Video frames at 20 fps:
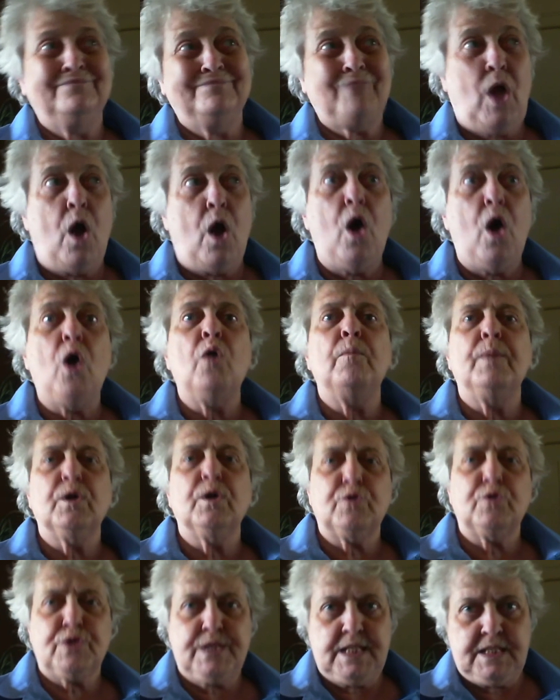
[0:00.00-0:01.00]

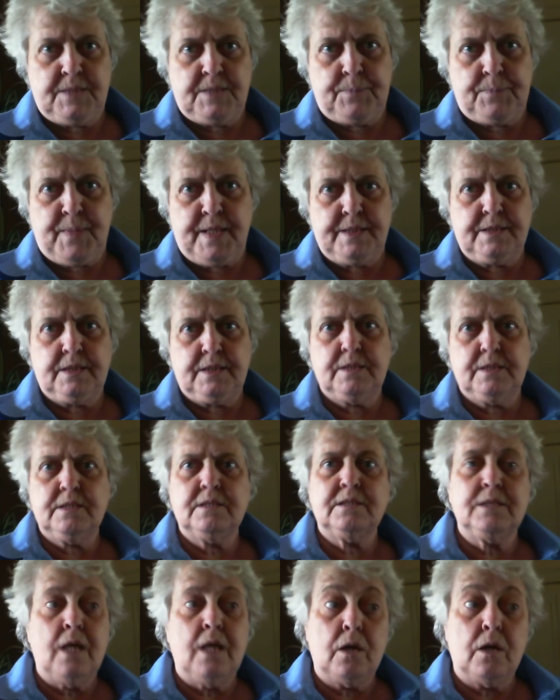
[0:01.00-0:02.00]
almost independence,
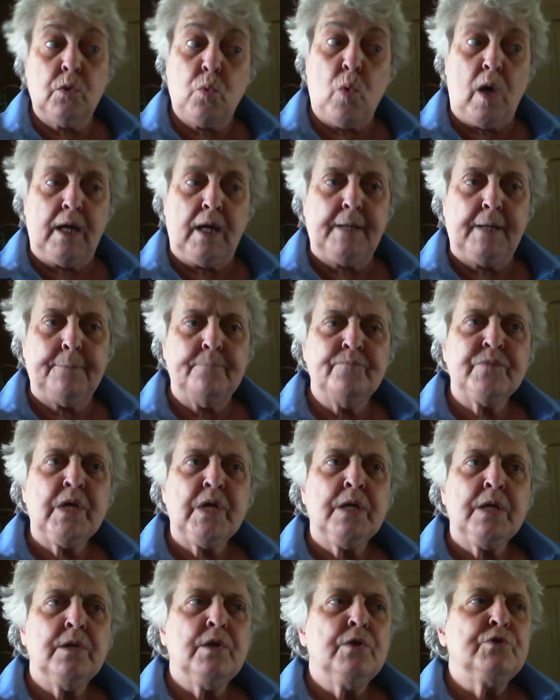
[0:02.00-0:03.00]
not quite.
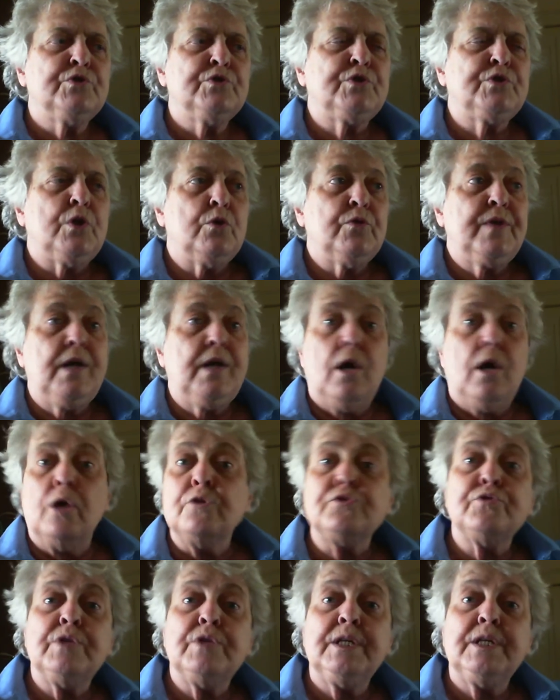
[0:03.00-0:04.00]
So the
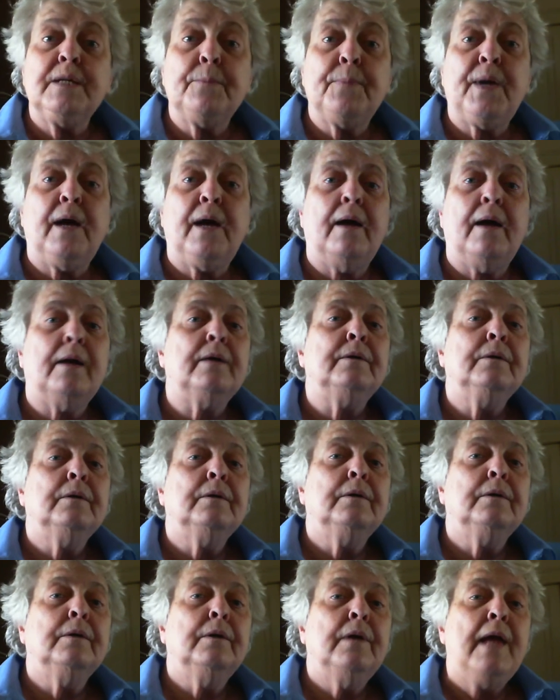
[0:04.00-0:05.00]
Austrian Empire
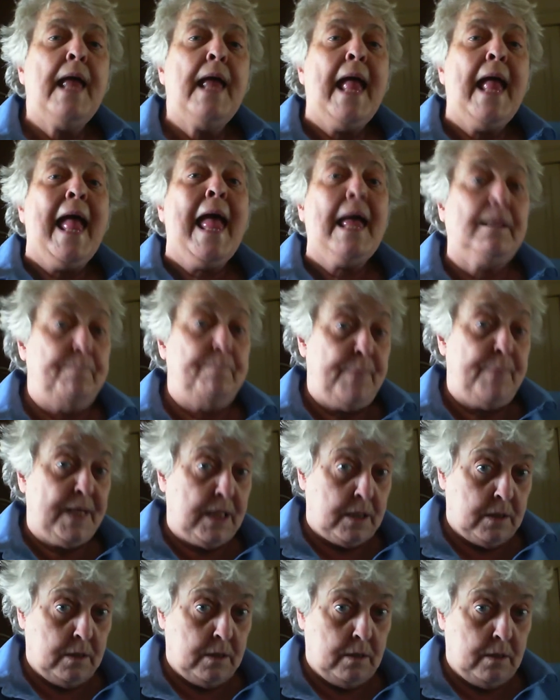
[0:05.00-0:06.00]
had
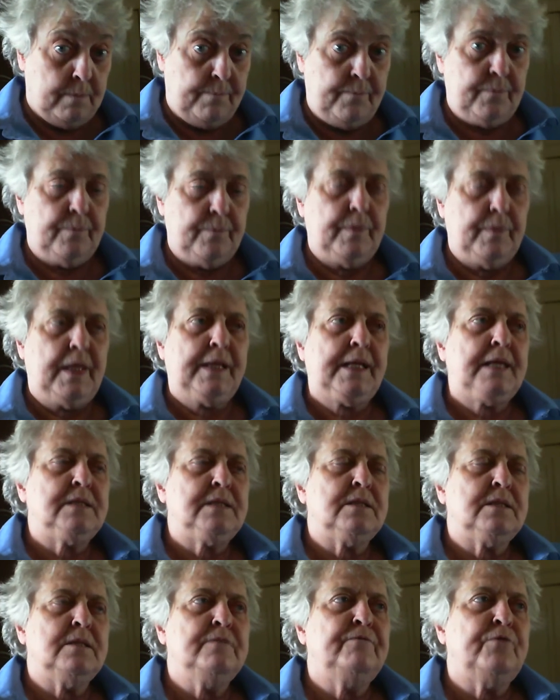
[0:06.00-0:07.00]
become, in
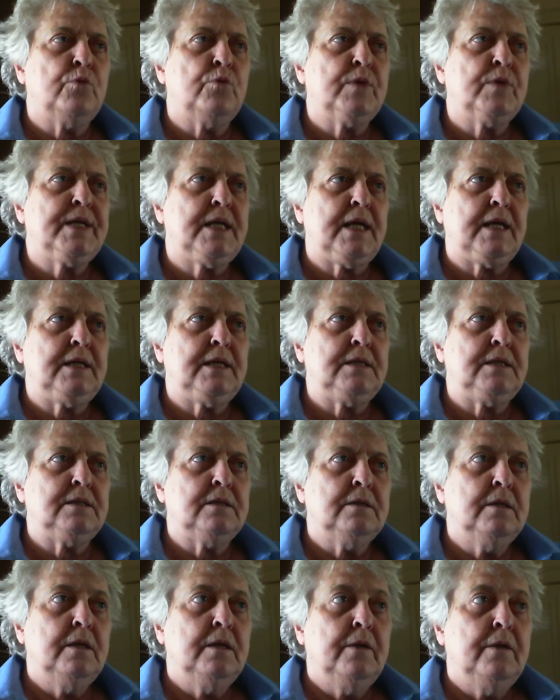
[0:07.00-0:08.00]
1848,
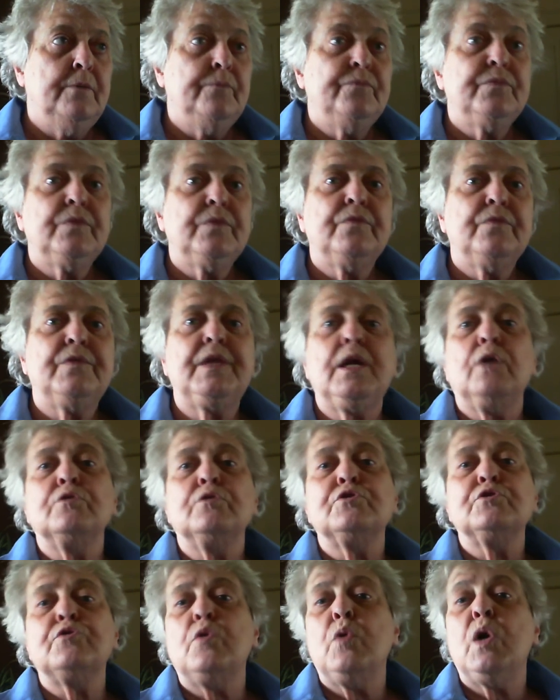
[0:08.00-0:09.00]
the
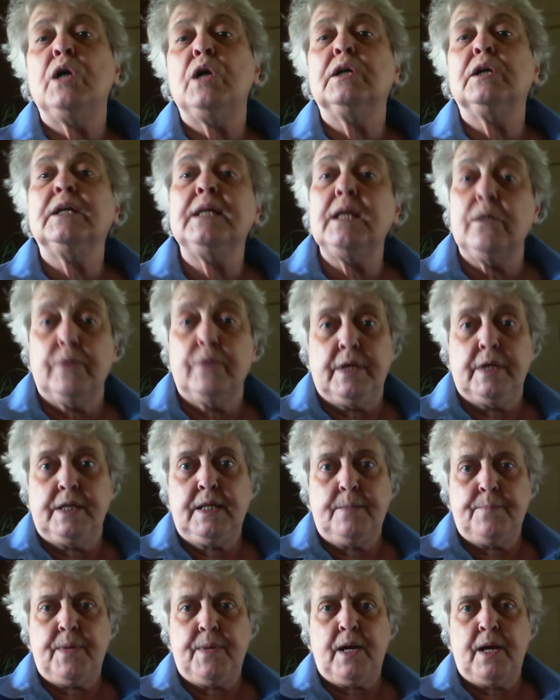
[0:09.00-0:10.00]
Austro-Hungarian
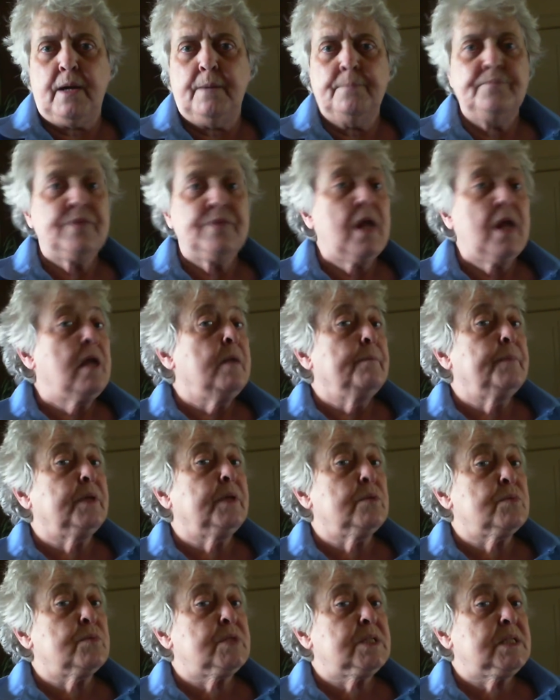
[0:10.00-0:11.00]
Empire. But it
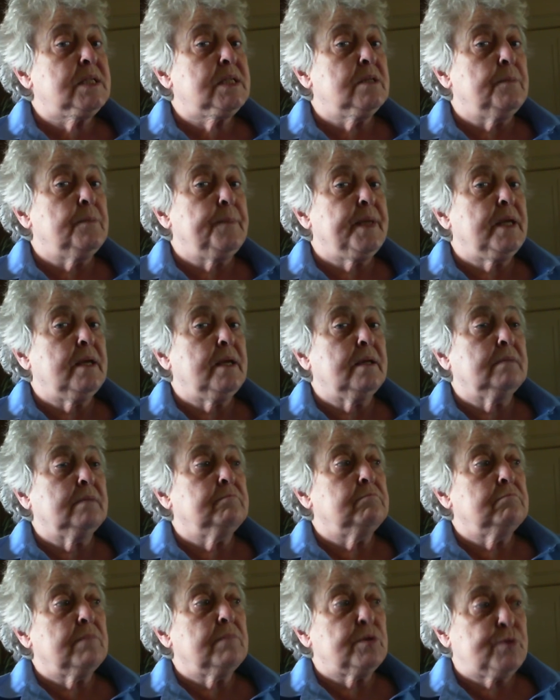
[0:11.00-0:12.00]
was still big,
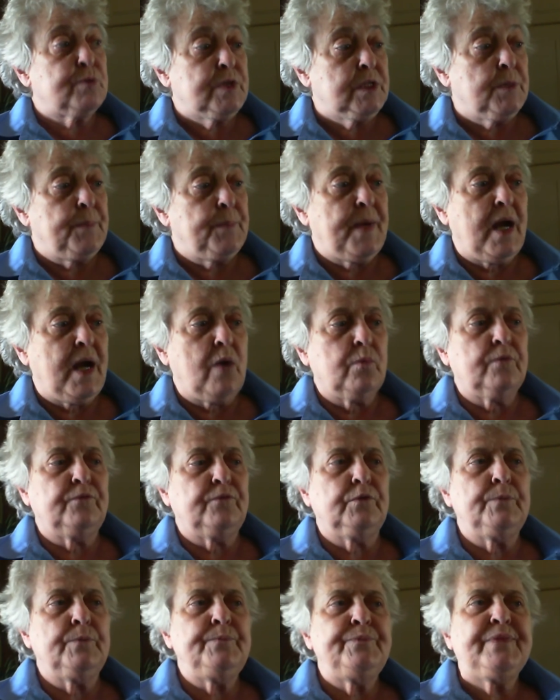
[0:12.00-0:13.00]
still
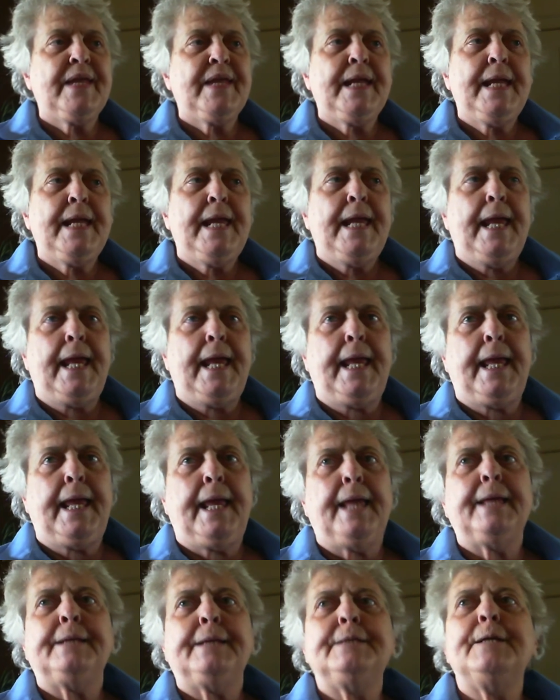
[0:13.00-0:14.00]
powerful,
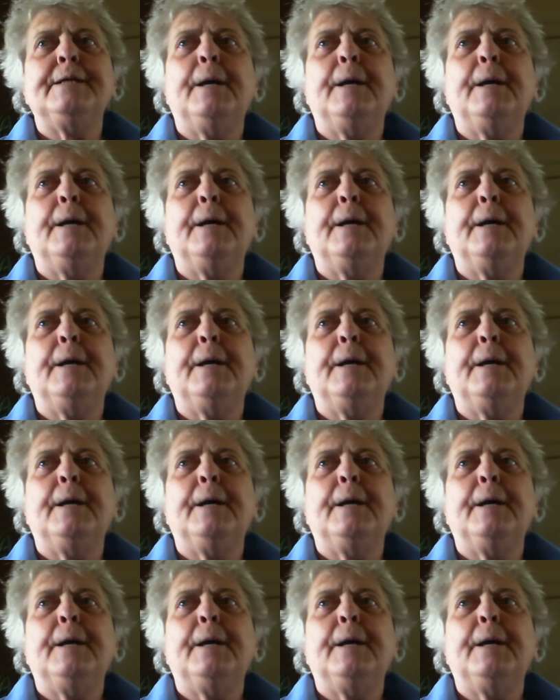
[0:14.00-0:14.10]
and